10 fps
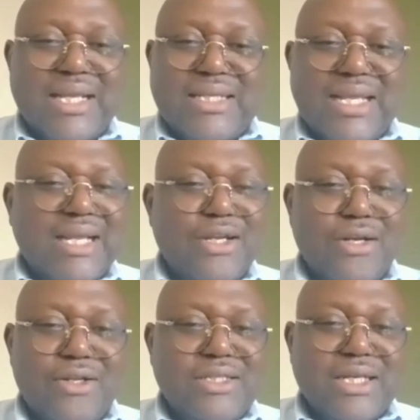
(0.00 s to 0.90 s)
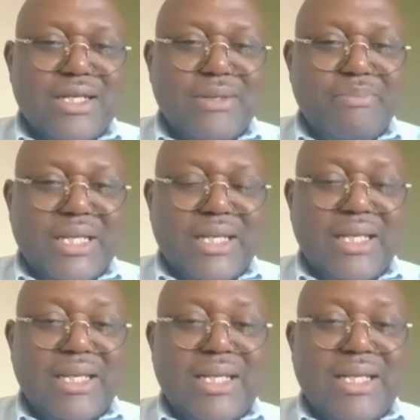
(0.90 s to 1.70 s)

and technology company